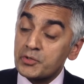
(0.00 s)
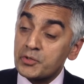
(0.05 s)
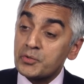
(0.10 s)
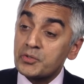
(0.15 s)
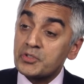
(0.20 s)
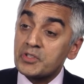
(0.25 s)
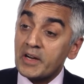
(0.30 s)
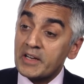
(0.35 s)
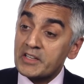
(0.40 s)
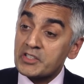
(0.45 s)
who
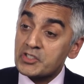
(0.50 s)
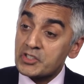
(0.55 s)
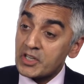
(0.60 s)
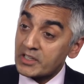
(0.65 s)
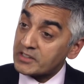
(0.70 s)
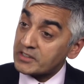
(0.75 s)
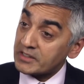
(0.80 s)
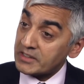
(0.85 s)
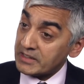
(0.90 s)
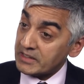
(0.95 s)
die
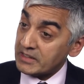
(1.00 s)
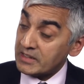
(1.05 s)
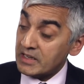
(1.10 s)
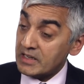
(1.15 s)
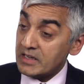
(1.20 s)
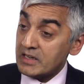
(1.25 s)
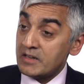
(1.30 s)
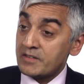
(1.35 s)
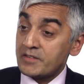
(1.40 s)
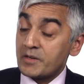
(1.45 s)
suddenly
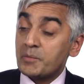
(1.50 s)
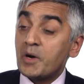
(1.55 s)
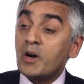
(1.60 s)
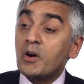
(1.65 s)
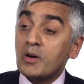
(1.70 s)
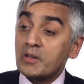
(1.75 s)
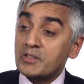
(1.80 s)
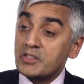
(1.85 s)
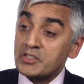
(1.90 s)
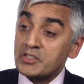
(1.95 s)
from heart